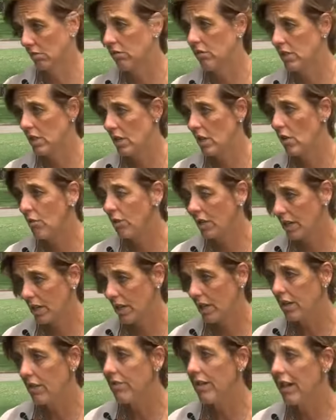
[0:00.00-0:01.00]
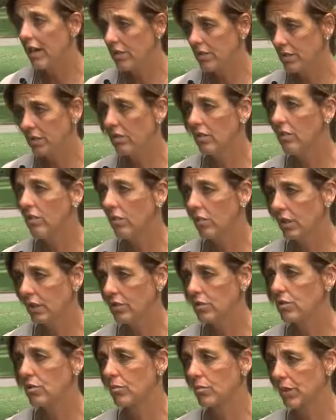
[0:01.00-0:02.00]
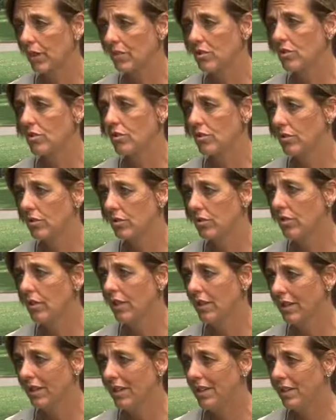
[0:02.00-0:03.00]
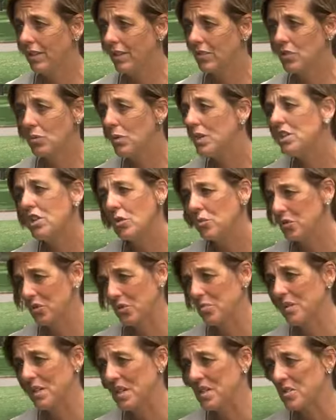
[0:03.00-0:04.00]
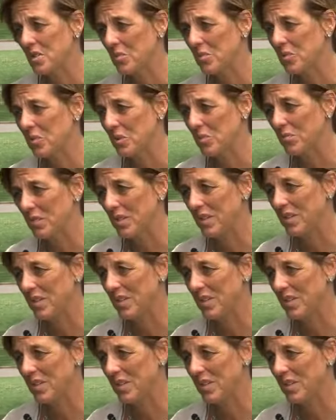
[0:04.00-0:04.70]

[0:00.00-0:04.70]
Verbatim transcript: You know, it kind of adds a little extra pressure because we know somebody knows something.